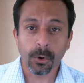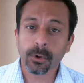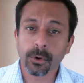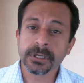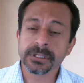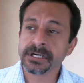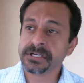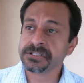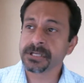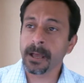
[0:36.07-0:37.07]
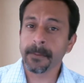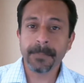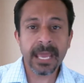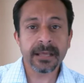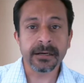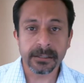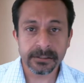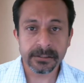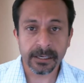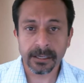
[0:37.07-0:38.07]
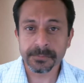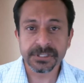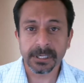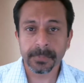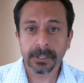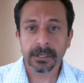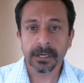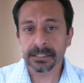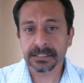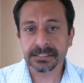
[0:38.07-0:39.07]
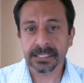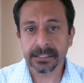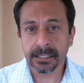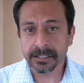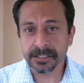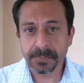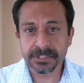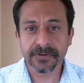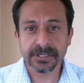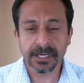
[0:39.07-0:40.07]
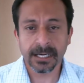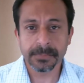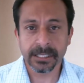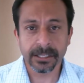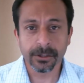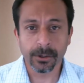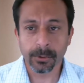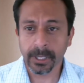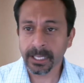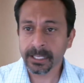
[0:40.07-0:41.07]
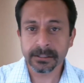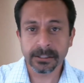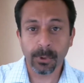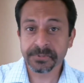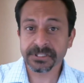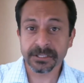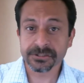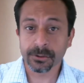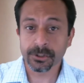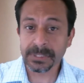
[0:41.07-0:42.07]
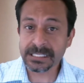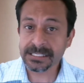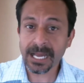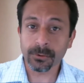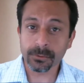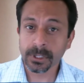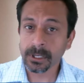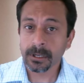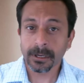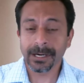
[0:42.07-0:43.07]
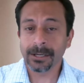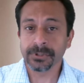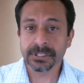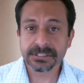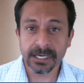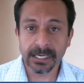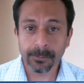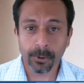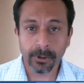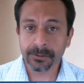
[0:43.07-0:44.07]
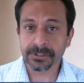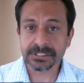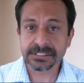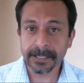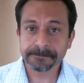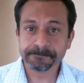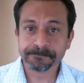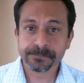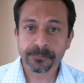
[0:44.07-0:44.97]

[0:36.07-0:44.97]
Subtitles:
Or there's a banner that comes up on the site at a specific time letting you know, hey, the website is going to be down around this time or around this day.